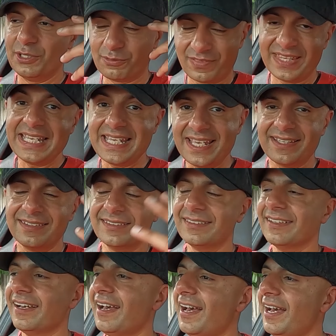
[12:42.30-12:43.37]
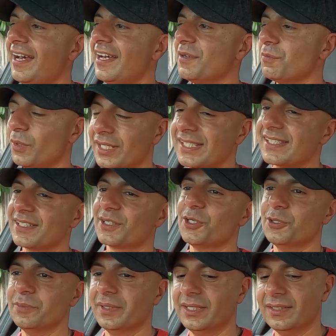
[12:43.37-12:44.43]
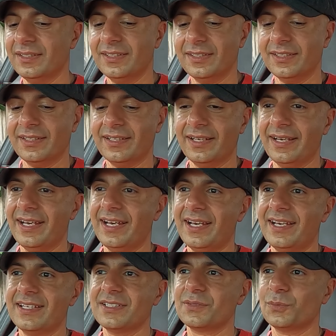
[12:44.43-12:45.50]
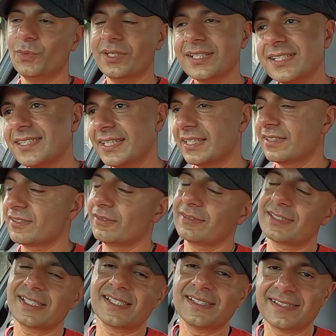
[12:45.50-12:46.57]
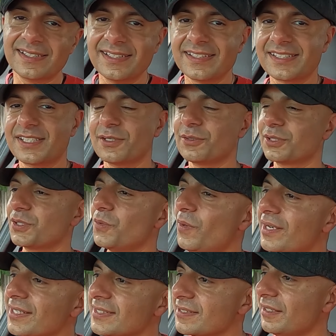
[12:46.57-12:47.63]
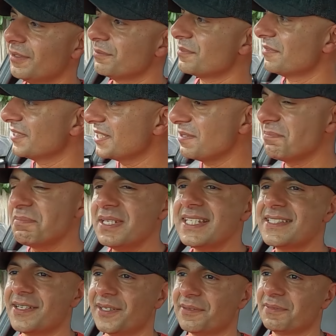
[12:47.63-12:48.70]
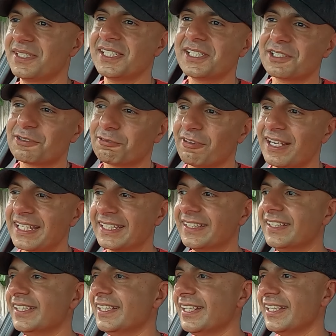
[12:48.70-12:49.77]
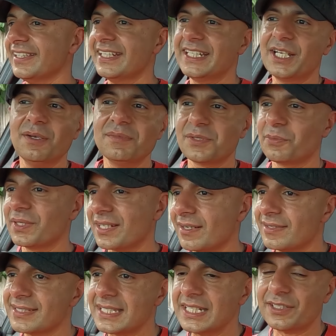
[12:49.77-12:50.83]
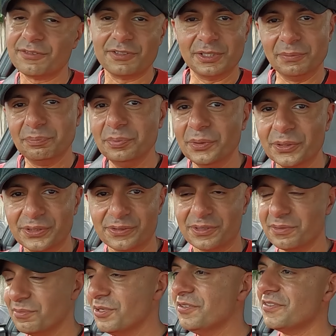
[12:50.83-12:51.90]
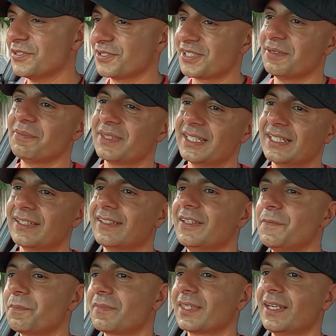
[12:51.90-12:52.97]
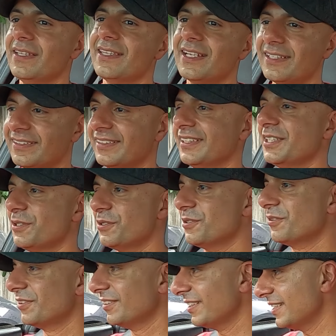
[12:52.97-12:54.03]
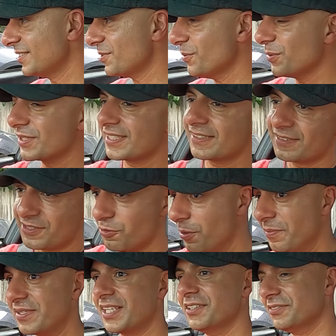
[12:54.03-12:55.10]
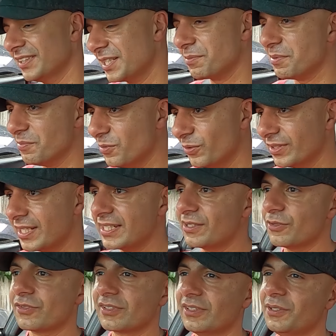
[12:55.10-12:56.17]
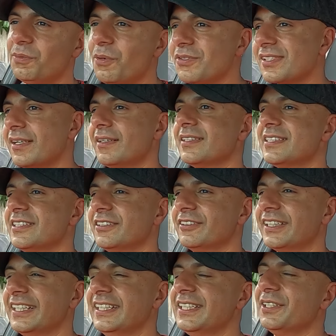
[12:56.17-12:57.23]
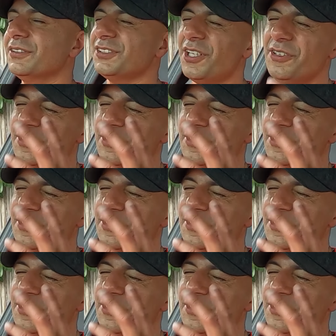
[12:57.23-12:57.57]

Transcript: thinking, and while he's in a coma, and while he's thinking, oh, this is it, it's quiet time, this is me time, this is great, and then he comes up with an idea for a book or a movie or something, and then he talks to himself a little bit more, and then he goes, oh, what was that idea again? And he goes, oh